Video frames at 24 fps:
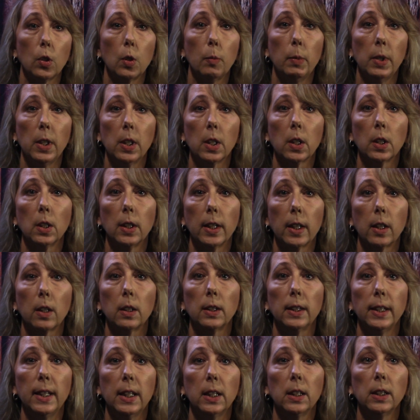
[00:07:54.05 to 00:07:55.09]
to be declared
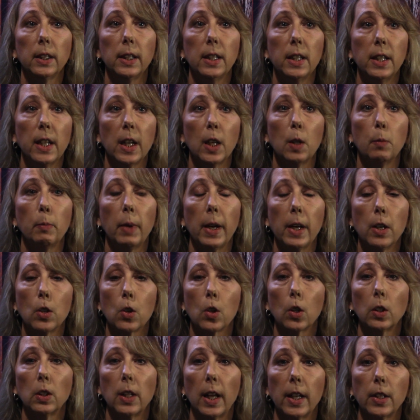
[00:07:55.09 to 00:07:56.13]
legally dead by
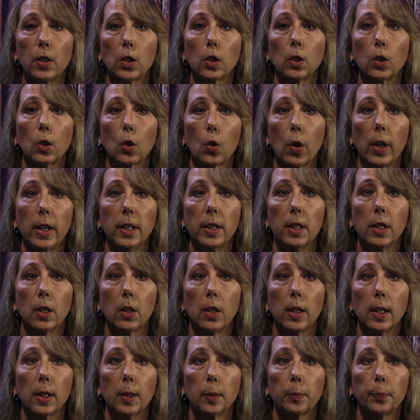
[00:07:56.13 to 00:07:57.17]
neurological
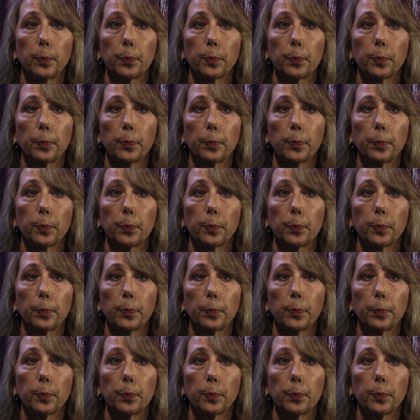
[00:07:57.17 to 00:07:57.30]
criteria.